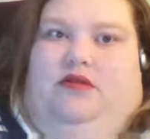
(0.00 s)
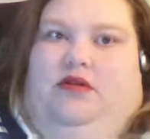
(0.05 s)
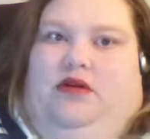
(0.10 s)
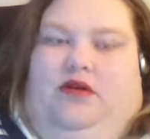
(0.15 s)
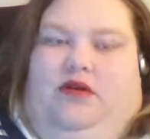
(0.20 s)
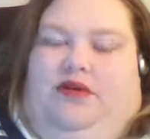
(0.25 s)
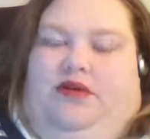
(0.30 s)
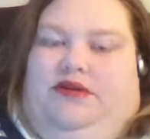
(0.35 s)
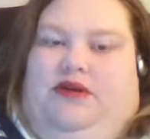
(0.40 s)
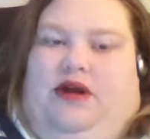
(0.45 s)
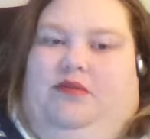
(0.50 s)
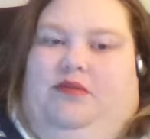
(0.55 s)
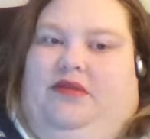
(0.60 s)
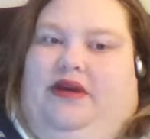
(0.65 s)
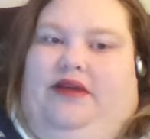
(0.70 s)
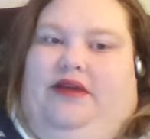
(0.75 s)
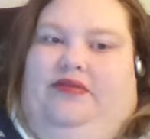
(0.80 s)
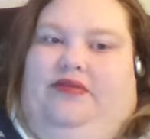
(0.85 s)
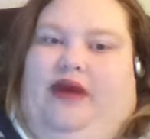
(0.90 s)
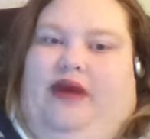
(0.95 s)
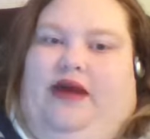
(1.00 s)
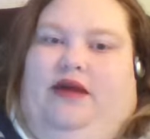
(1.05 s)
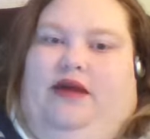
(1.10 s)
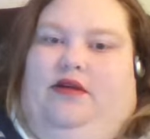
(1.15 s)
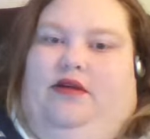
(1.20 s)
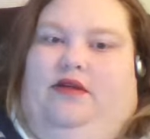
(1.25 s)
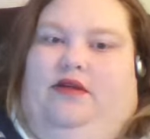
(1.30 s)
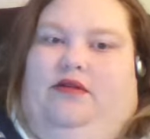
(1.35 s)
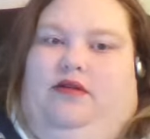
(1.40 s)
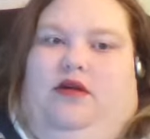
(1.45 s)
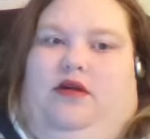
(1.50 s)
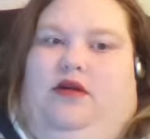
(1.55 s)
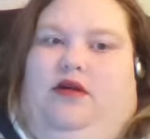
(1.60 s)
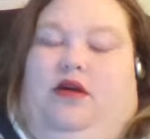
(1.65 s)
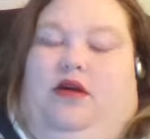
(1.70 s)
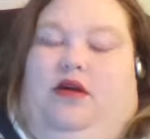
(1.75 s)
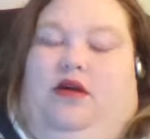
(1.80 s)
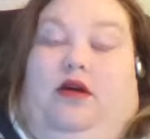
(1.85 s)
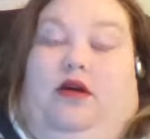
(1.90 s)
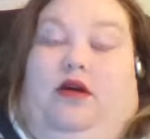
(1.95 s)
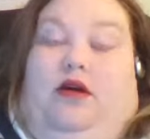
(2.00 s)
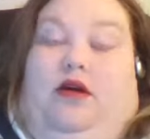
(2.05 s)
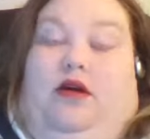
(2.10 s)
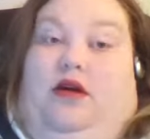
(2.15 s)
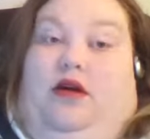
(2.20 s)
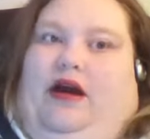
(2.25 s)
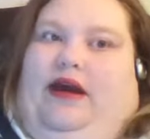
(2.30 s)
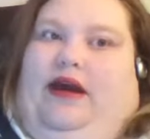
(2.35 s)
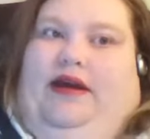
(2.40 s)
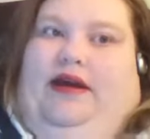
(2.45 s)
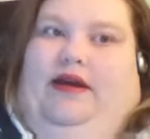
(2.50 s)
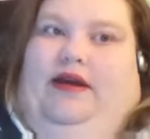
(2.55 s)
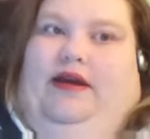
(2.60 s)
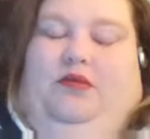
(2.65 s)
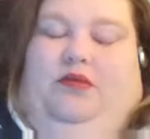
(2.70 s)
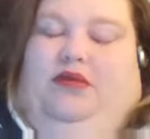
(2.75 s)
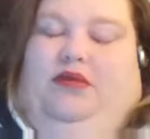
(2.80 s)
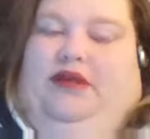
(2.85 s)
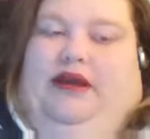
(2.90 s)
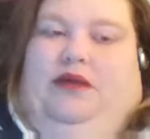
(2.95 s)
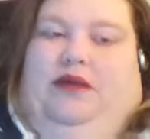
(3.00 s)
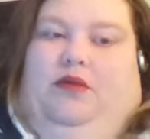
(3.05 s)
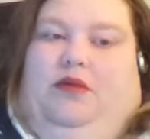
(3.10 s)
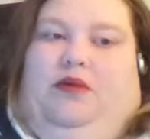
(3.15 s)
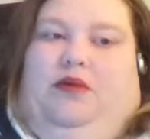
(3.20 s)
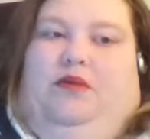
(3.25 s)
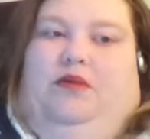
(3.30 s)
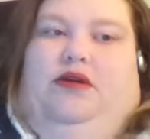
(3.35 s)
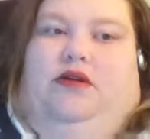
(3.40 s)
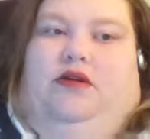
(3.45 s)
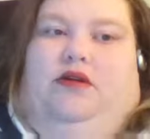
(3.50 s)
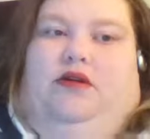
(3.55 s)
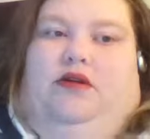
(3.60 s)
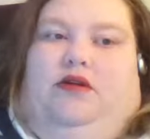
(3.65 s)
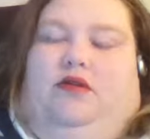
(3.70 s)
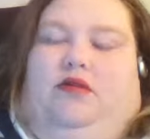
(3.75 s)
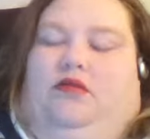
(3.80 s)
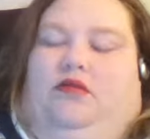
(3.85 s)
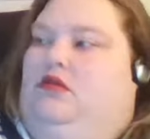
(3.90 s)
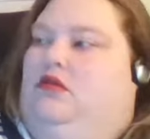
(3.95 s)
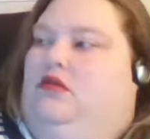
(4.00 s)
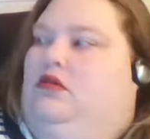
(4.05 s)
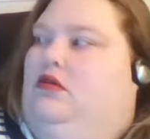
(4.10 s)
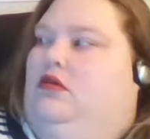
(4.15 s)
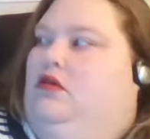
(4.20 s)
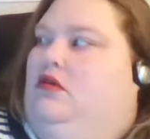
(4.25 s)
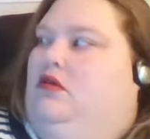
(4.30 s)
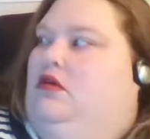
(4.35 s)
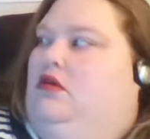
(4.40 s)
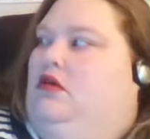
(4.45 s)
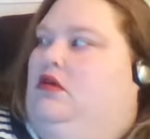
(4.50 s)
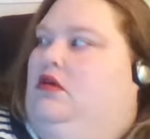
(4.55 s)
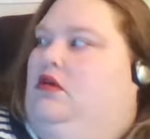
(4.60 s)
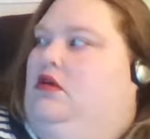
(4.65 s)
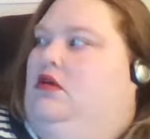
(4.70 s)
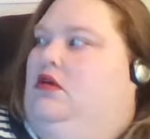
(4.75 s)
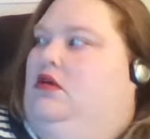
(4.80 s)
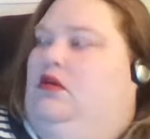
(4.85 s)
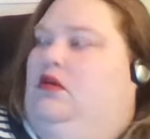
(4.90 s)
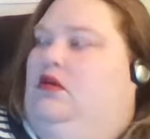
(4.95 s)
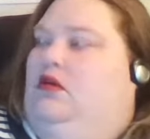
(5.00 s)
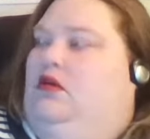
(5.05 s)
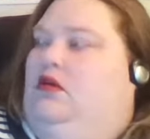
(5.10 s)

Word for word: all the time like that, and I don't blame them, you know. Who would